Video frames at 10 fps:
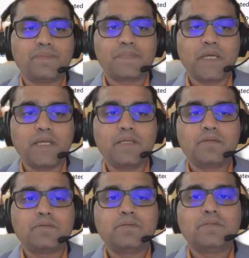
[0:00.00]
website
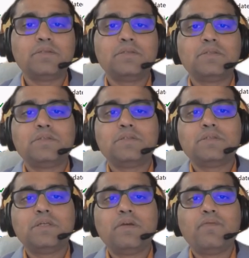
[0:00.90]

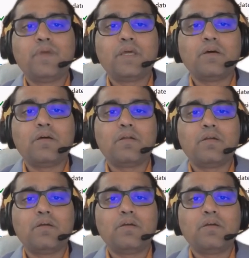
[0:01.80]
where